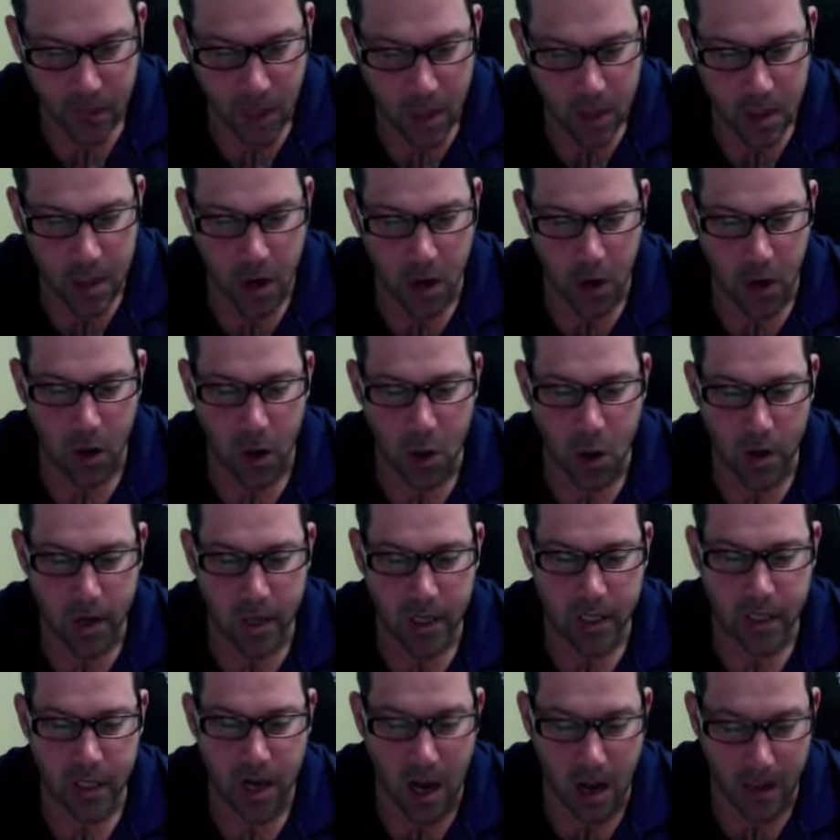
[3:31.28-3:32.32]
Now,
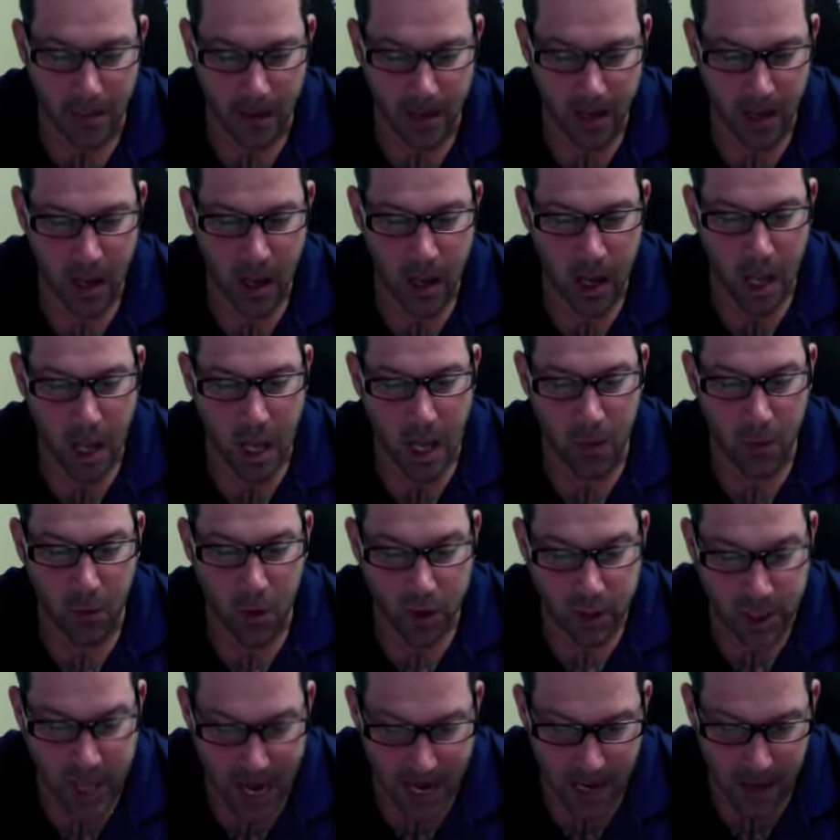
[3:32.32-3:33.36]
according to Hubing and
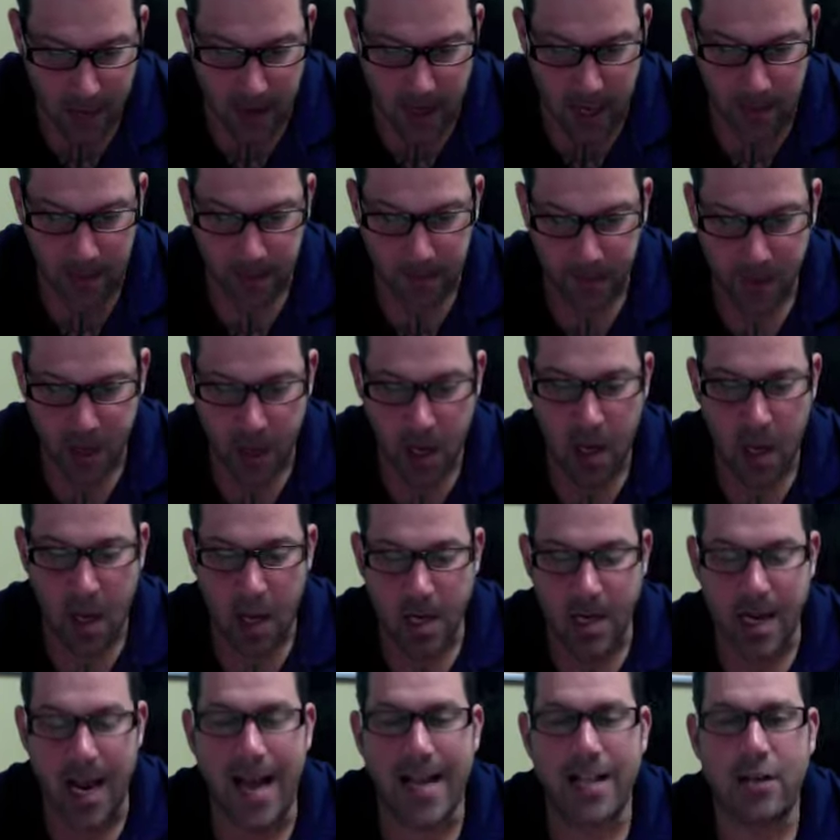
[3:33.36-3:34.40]
Watanabe,
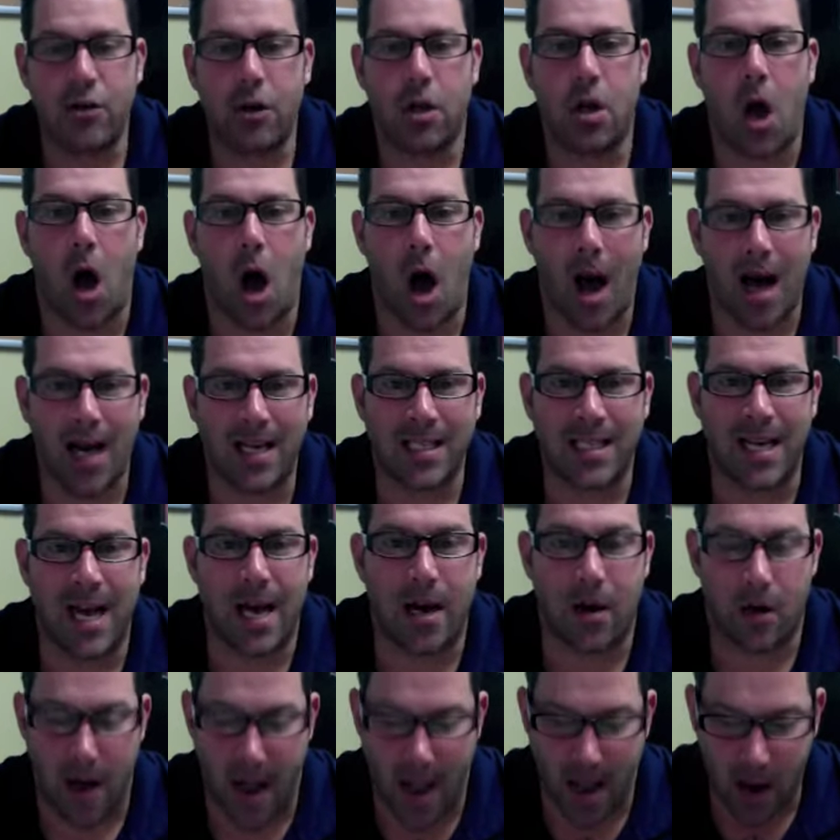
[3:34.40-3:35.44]
nitric
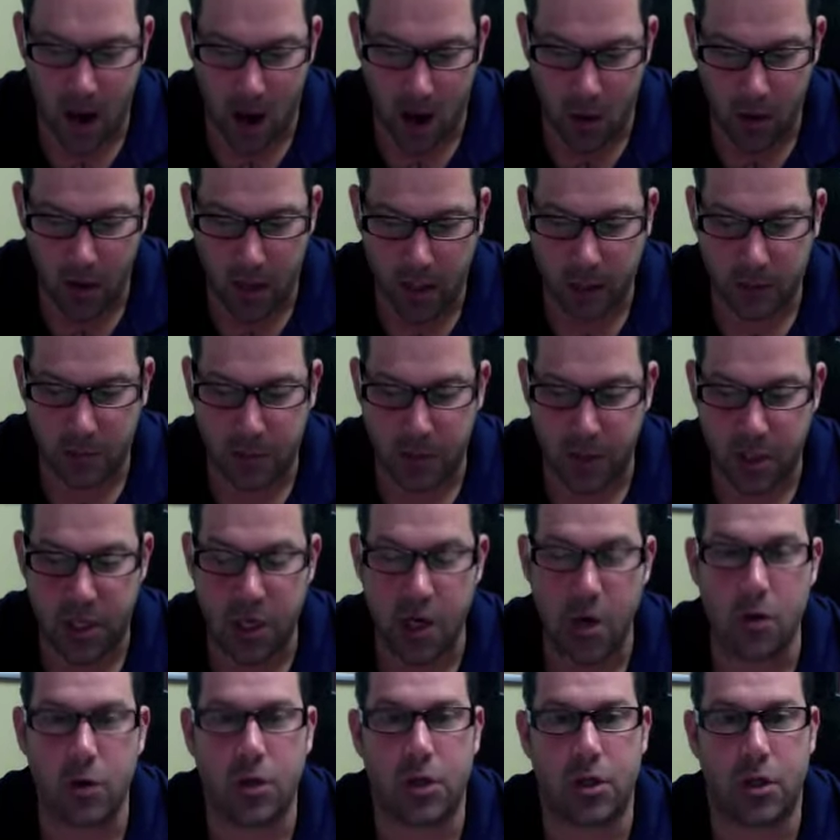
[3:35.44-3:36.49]
oxide, or N O, is
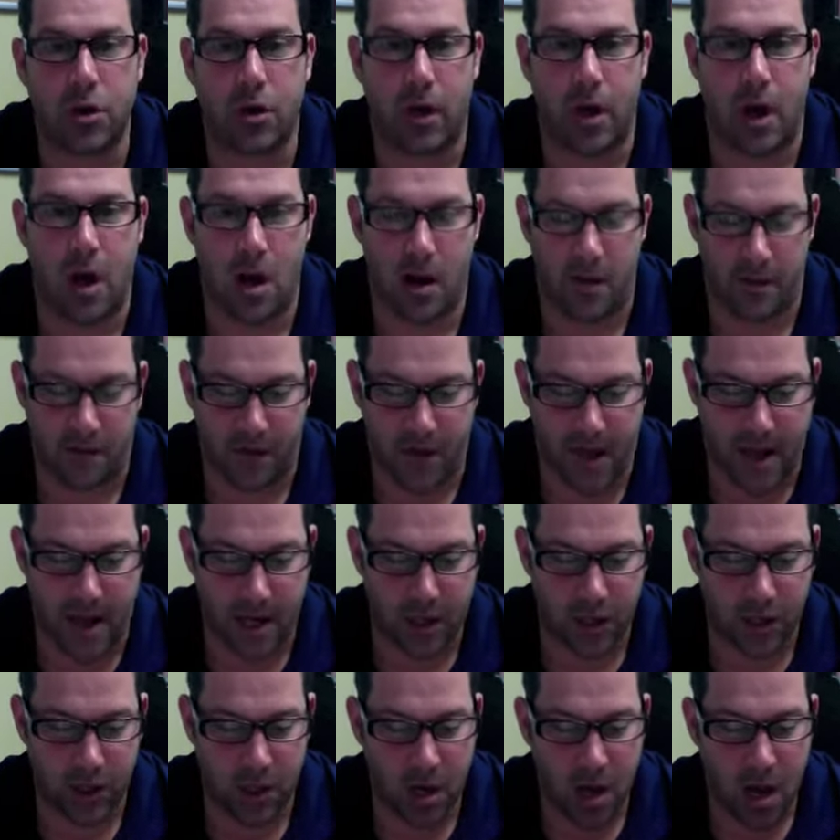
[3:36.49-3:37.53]
produced during a hot
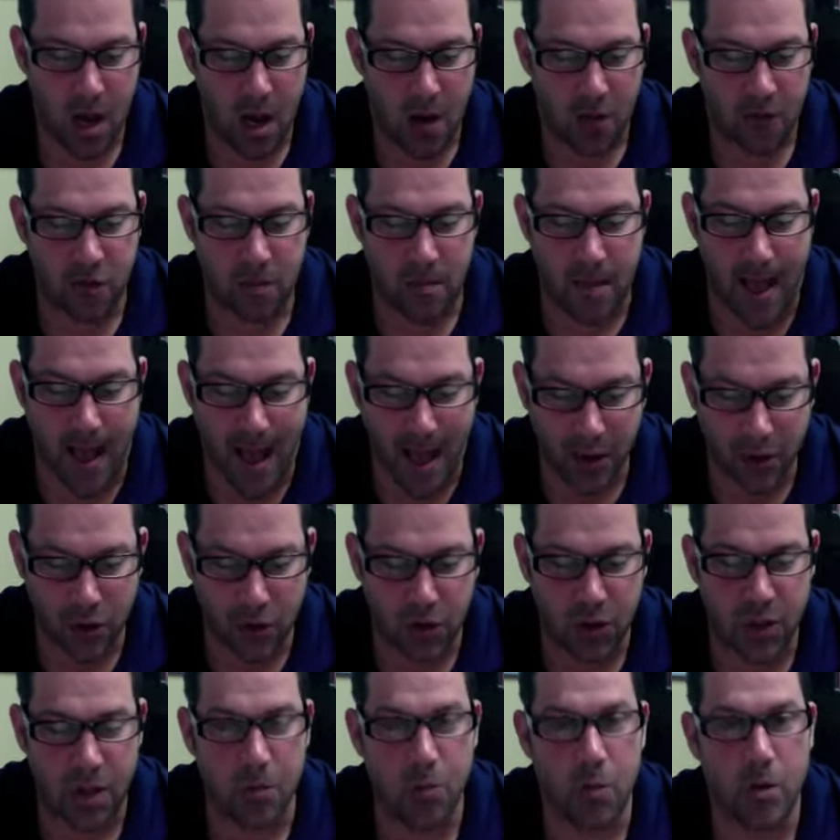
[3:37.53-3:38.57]
flash from
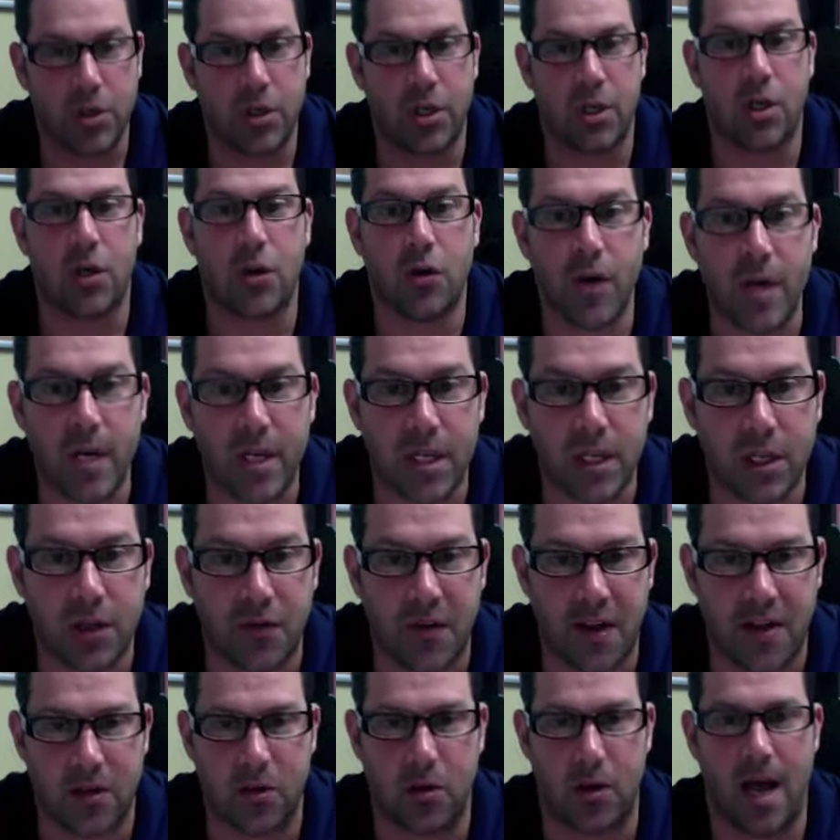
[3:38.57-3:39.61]
estrogen, which increases
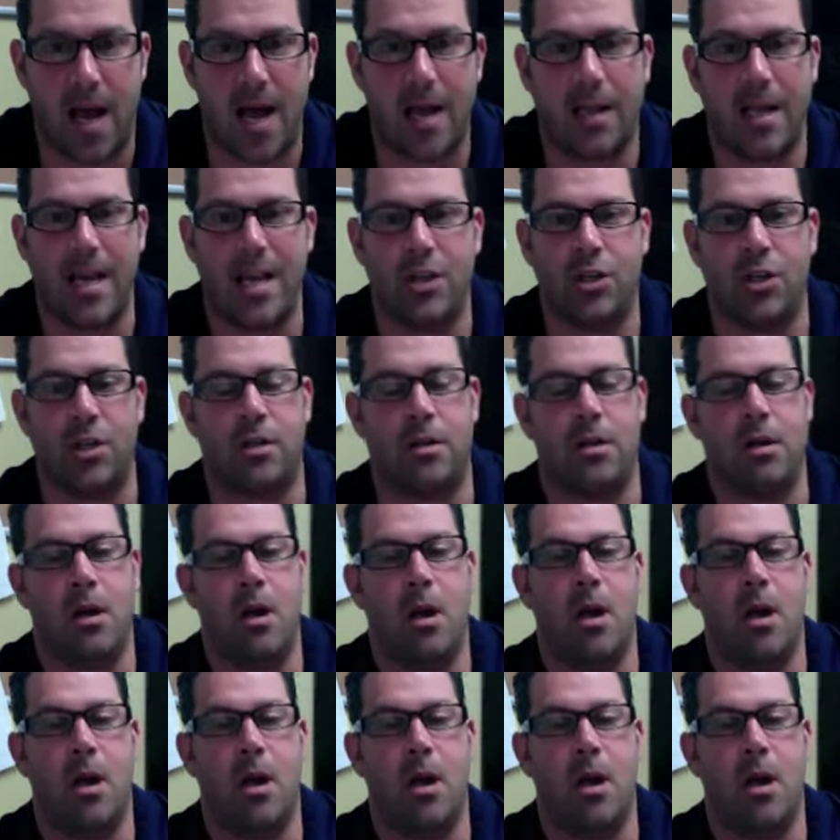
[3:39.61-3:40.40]
vasodilation.